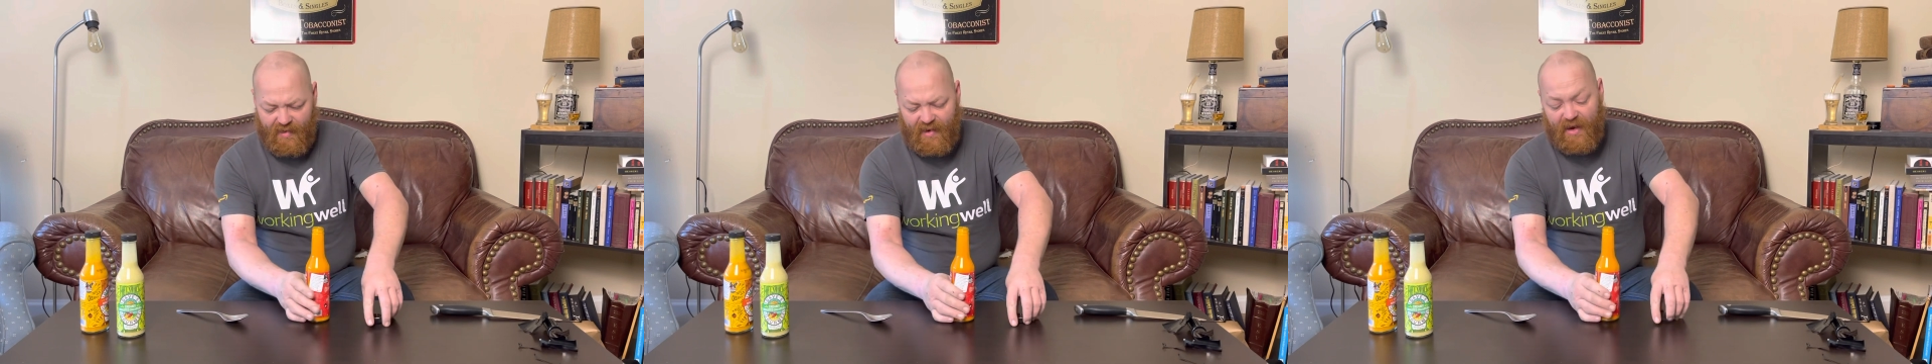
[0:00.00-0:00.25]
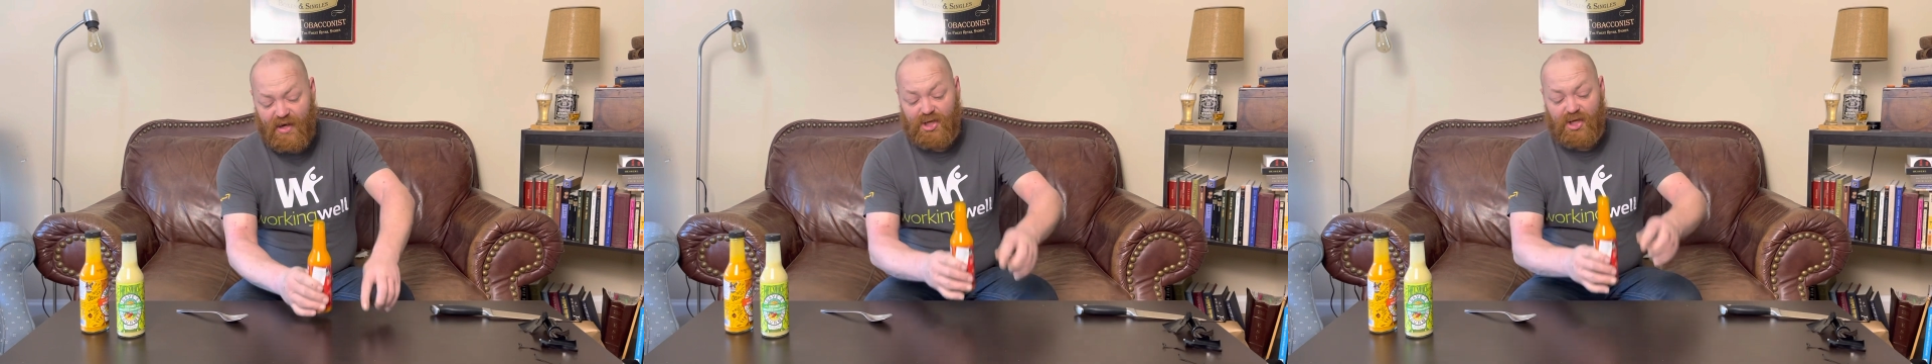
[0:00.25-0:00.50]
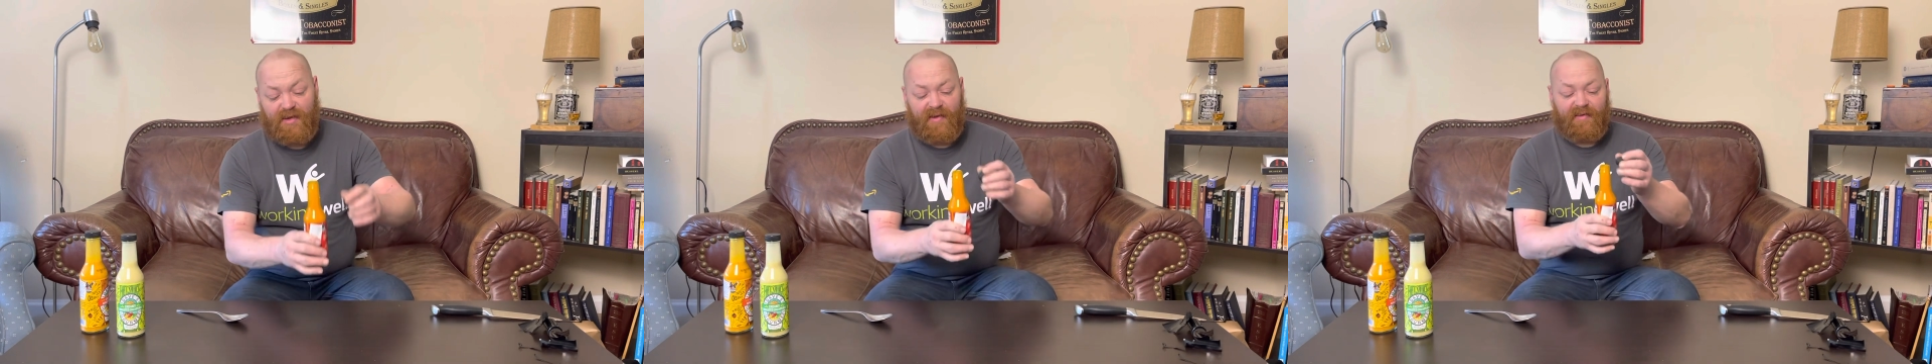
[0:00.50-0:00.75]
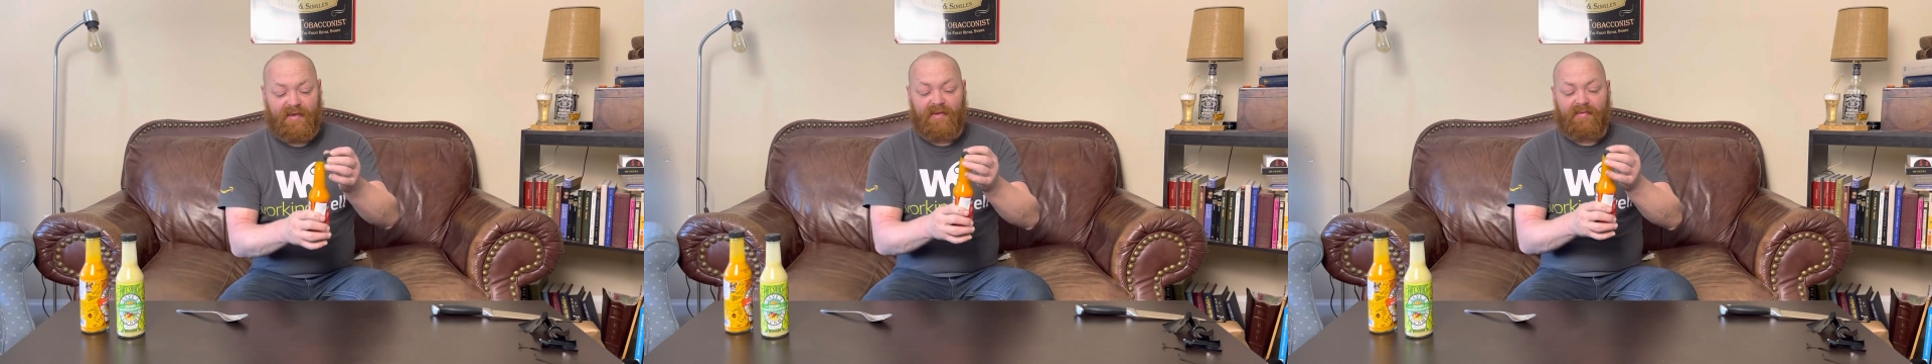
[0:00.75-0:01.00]
I actually
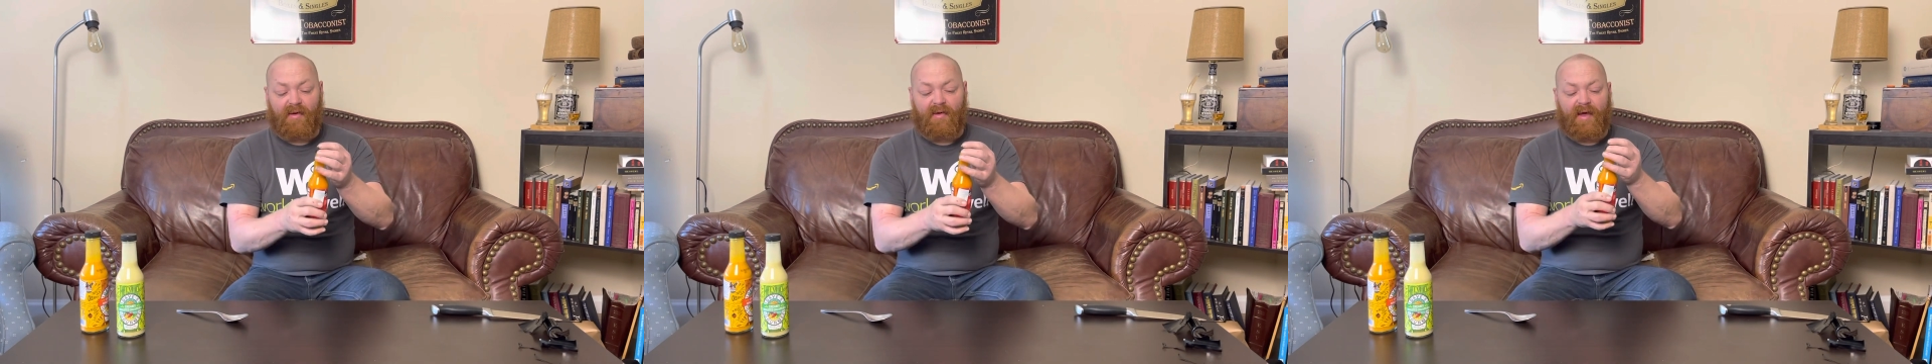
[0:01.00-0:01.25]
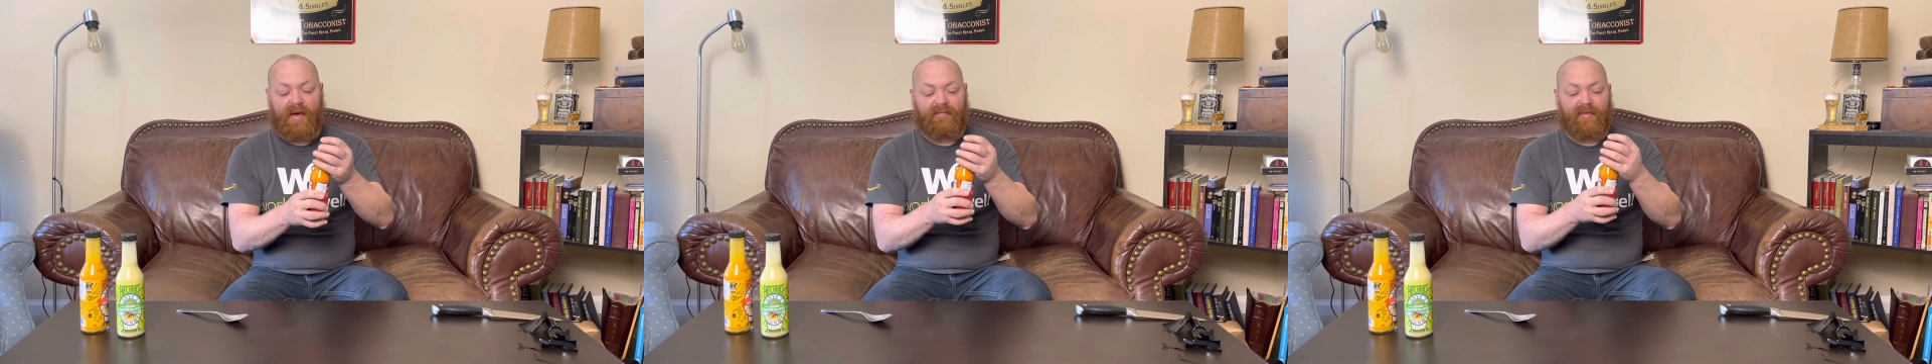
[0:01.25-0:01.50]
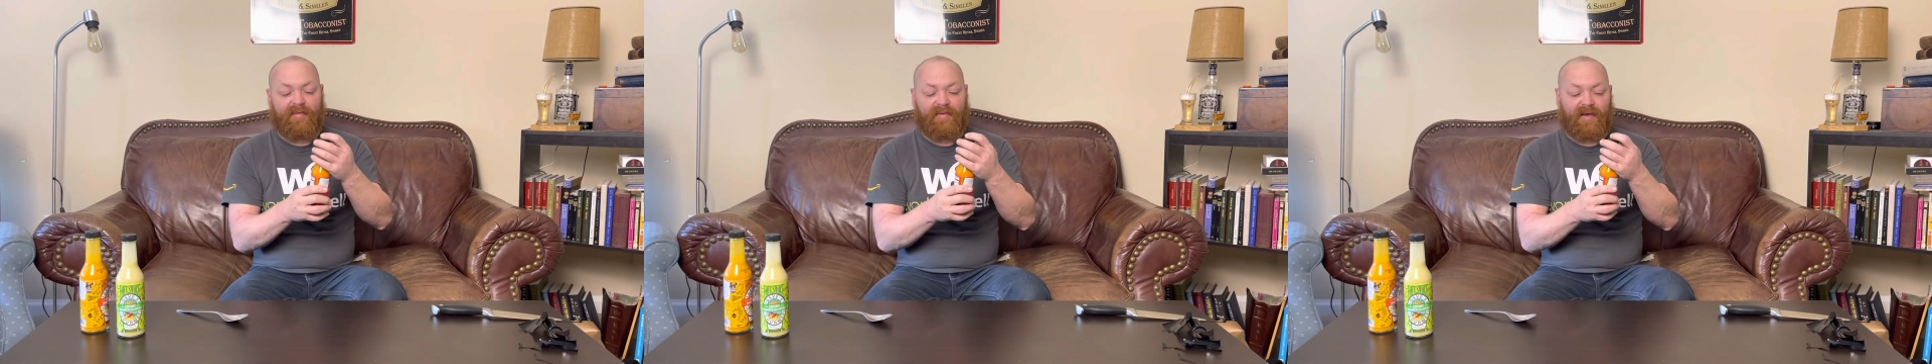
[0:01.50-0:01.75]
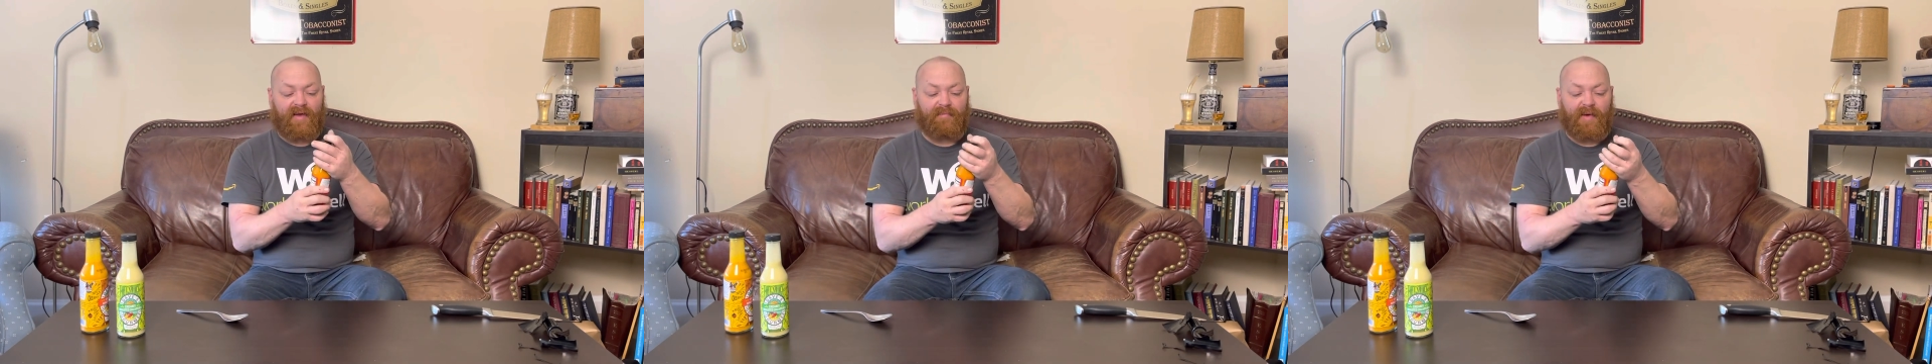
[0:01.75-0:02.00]
think these all have
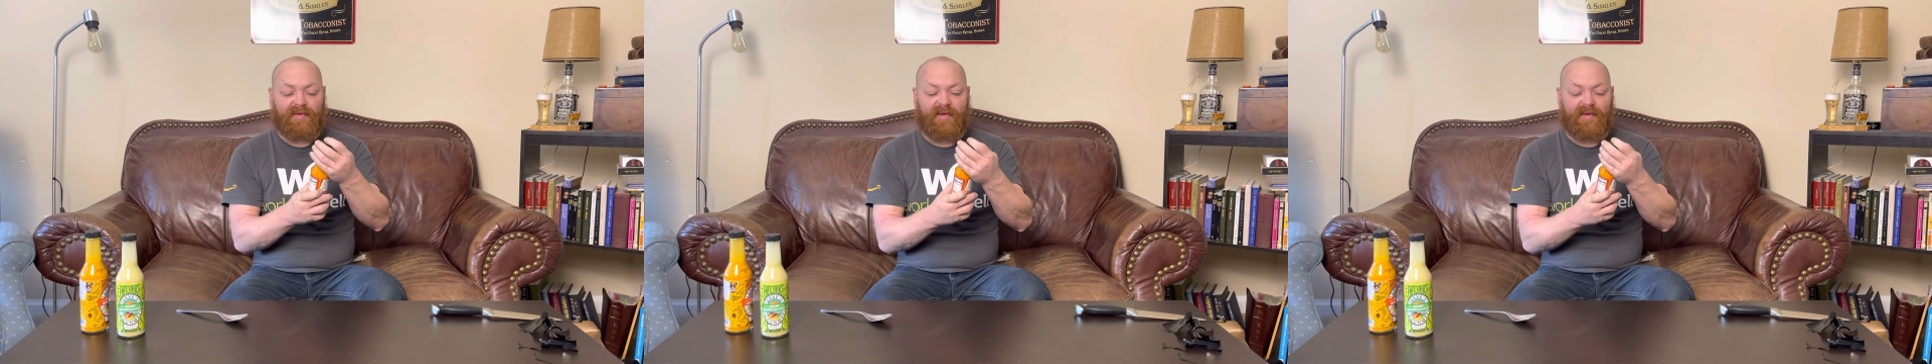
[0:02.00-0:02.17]
about